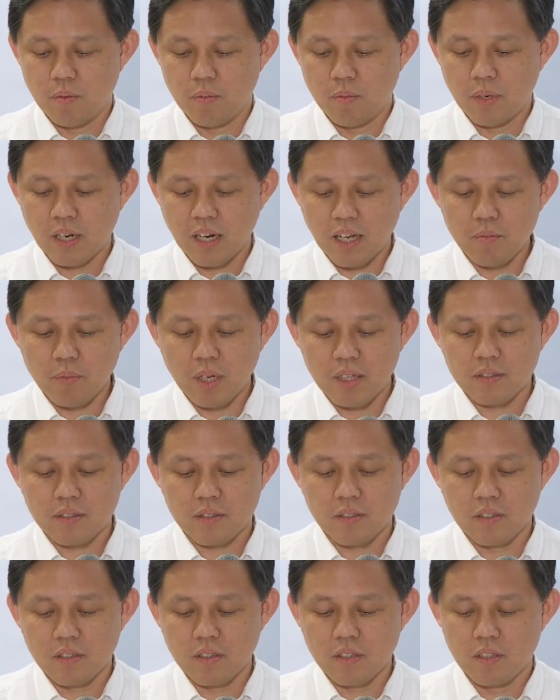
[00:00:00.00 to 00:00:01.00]
But I must
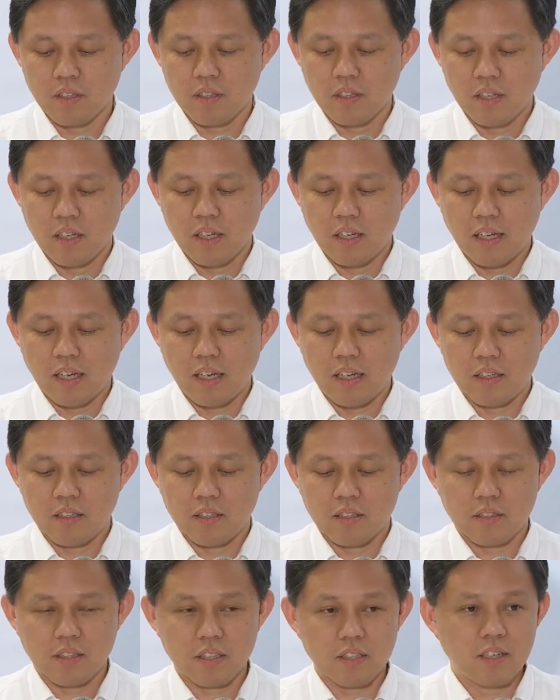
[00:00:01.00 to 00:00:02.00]

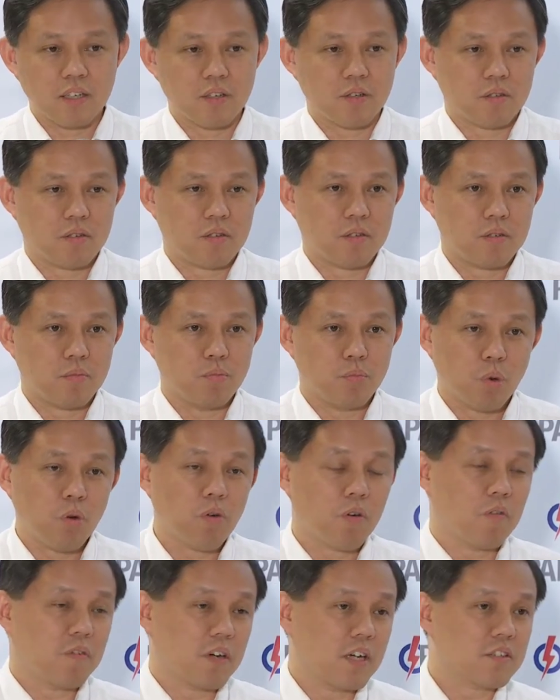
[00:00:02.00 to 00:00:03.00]
say that
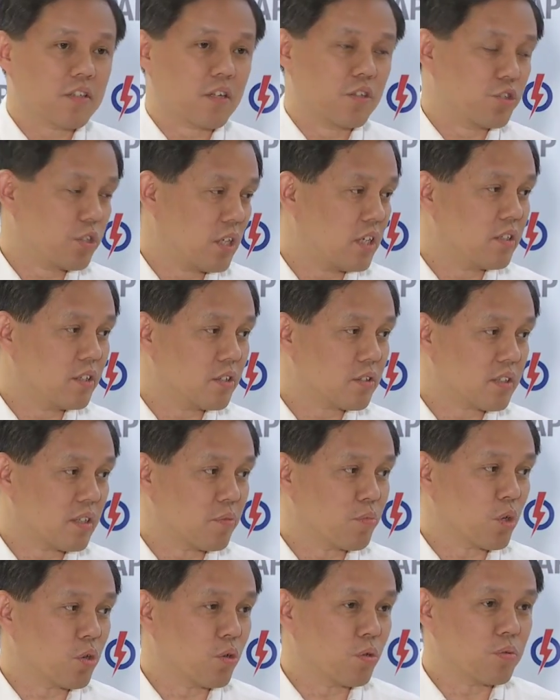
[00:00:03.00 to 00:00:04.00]
both of us share the
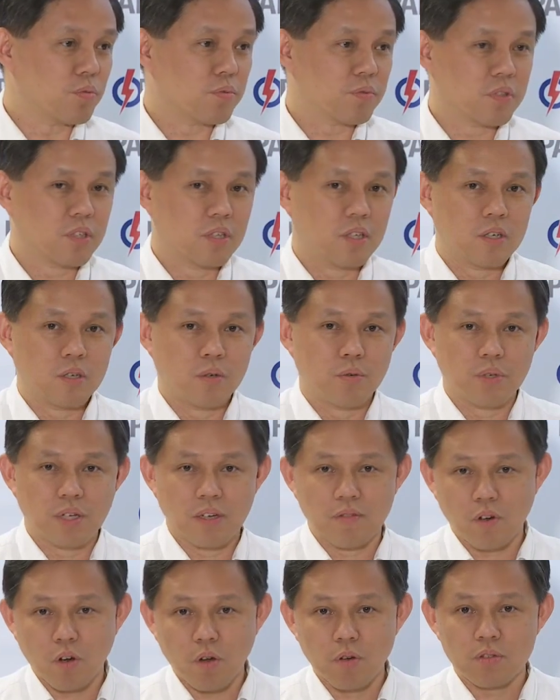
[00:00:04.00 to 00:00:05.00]
same goal. We
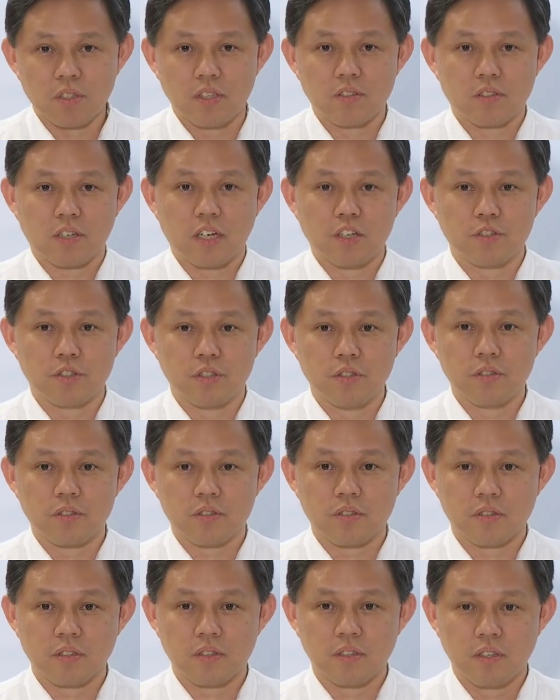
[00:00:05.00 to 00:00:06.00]
have long
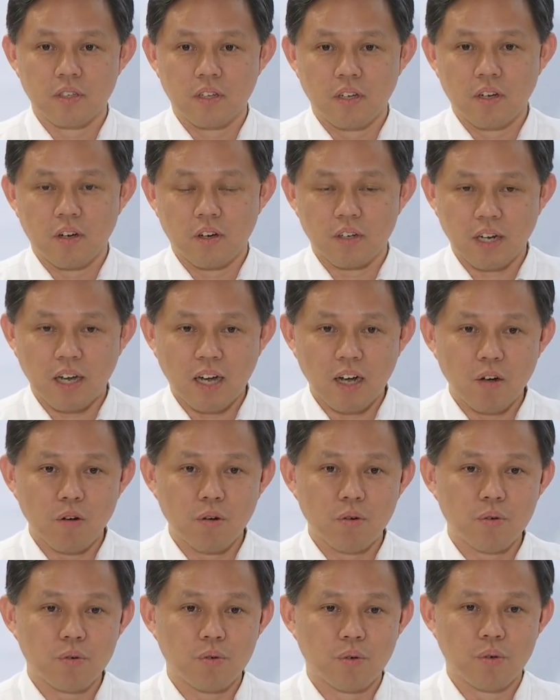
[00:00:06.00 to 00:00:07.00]
discussions on
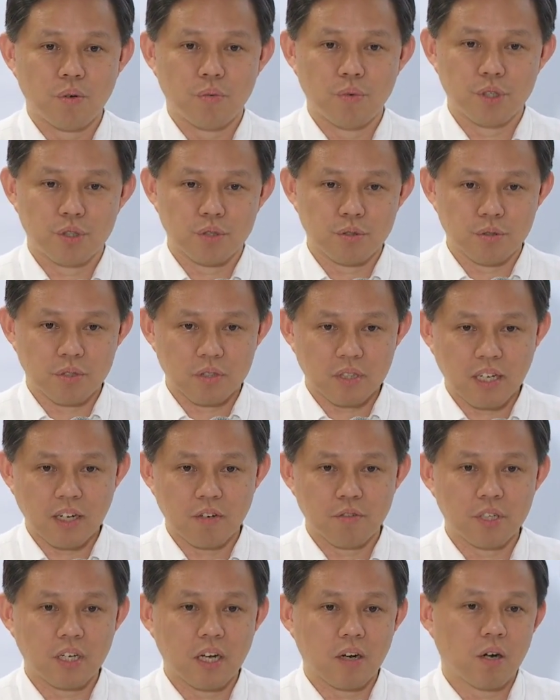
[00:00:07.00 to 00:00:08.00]
how we should
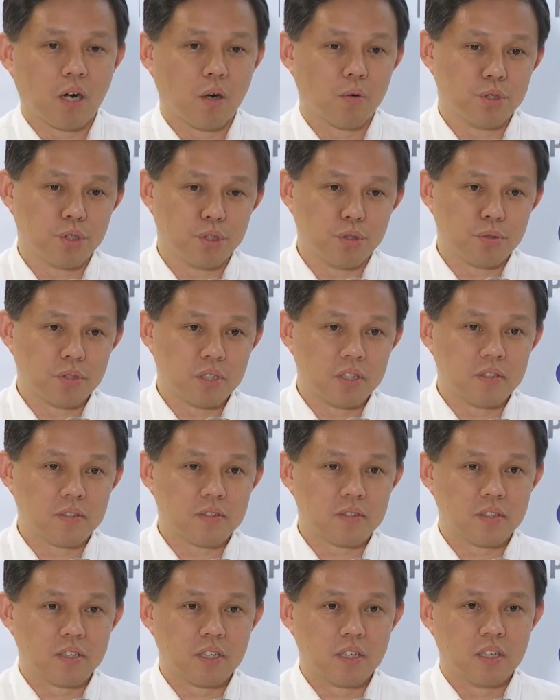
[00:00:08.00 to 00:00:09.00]
carry out our duties